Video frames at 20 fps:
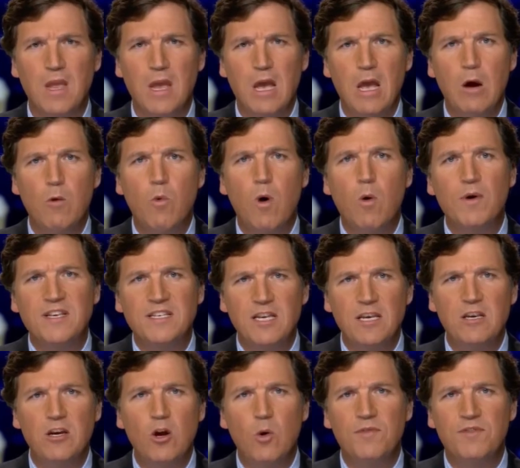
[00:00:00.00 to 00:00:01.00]
What we
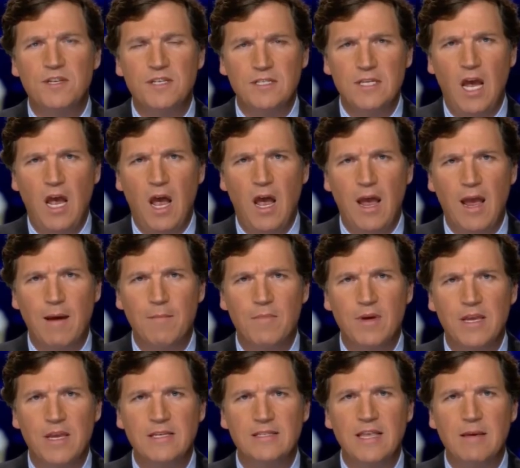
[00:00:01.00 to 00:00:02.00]
didn't know at the time
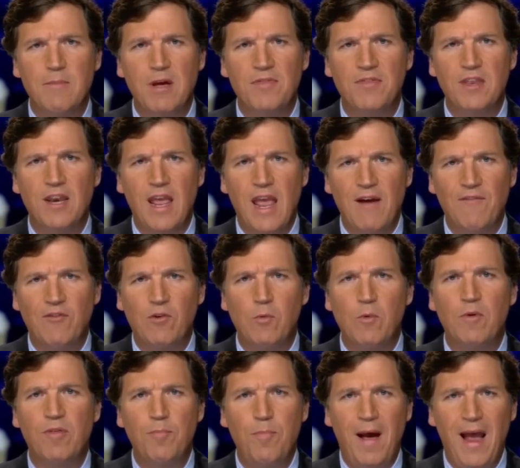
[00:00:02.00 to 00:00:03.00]
is they meant that everyone
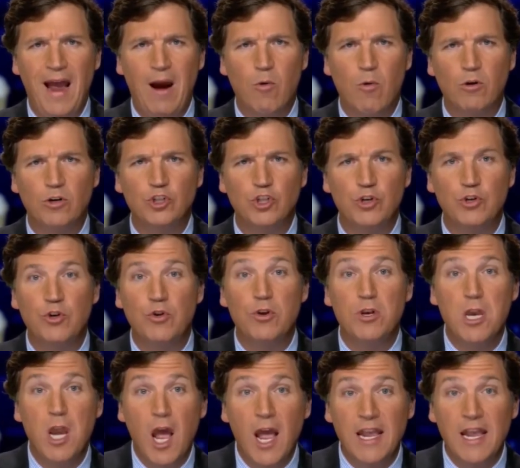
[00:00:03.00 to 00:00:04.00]
with power should
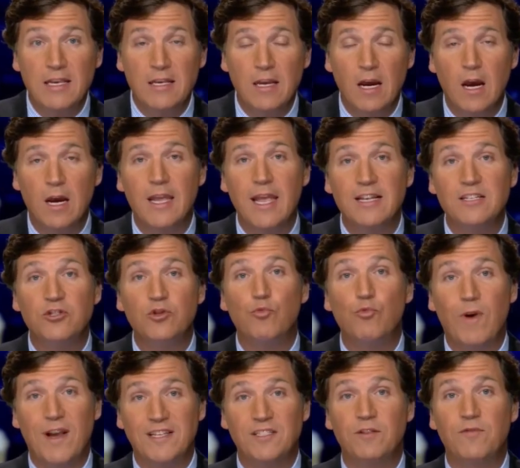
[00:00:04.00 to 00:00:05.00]
unite against the
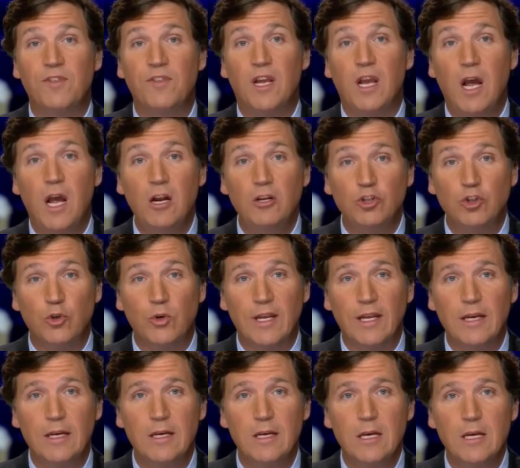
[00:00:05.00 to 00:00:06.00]
rest of the
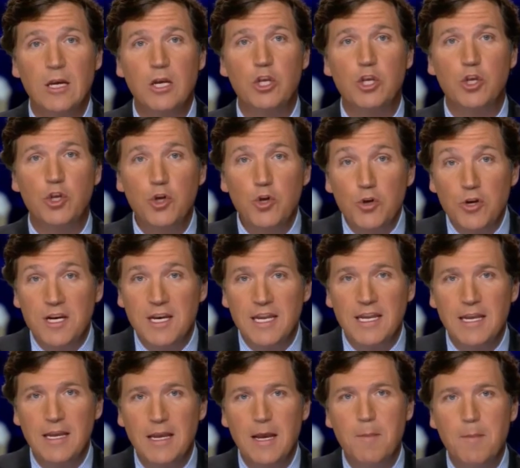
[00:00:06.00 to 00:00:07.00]
country.
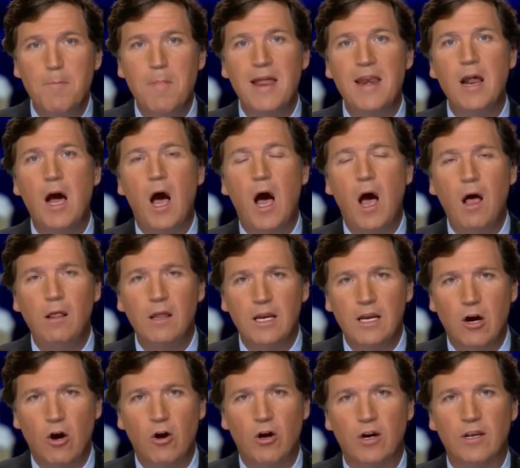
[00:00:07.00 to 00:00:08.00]
Unity meant
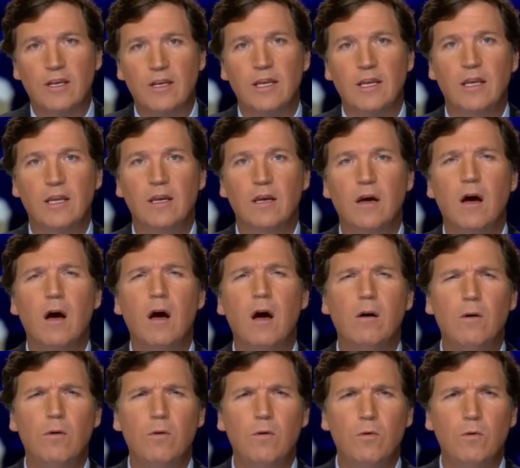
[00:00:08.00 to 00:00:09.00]
oligarchy.
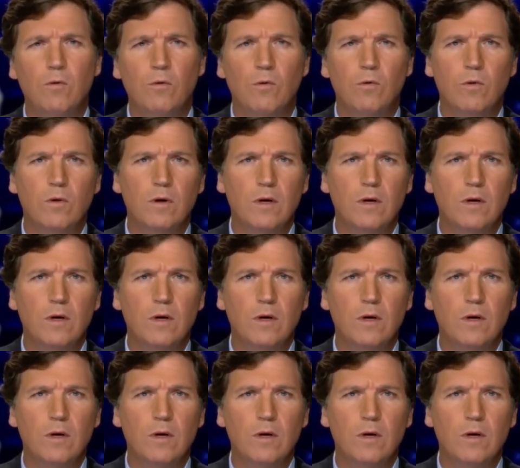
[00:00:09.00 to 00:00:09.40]
Oh.